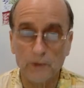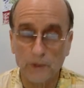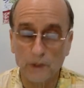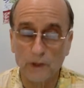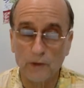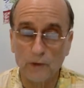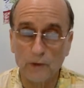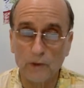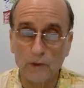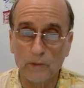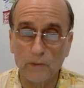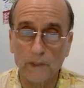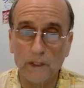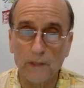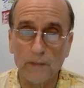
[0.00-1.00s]
You know, you can
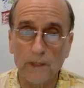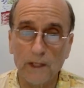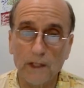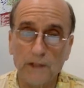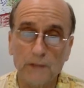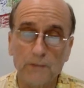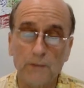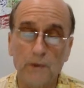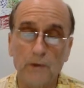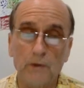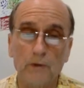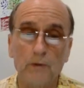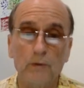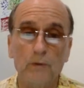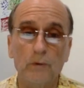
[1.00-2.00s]
become an expert
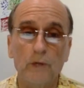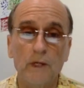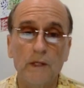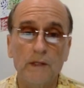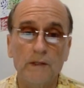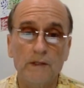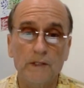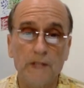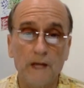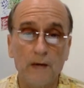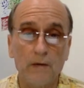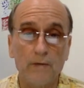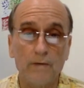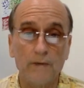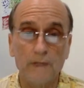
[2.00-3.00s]
through
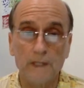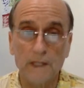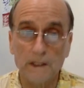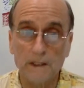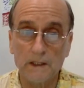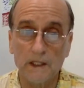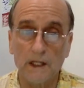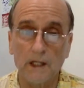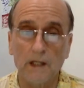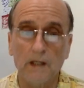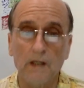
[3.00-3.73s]
self-teaching.